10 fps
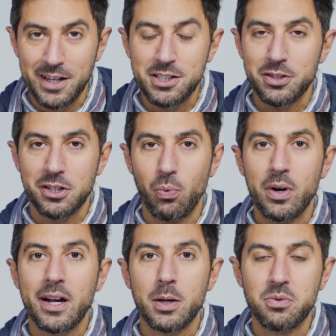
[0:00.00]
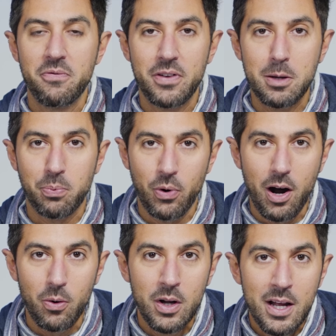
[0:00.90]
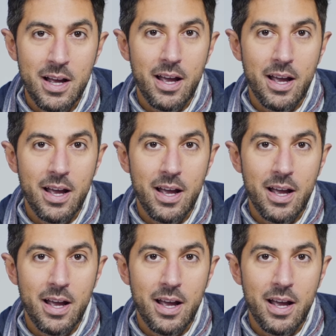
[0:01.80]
That's also the one that comes with vPro,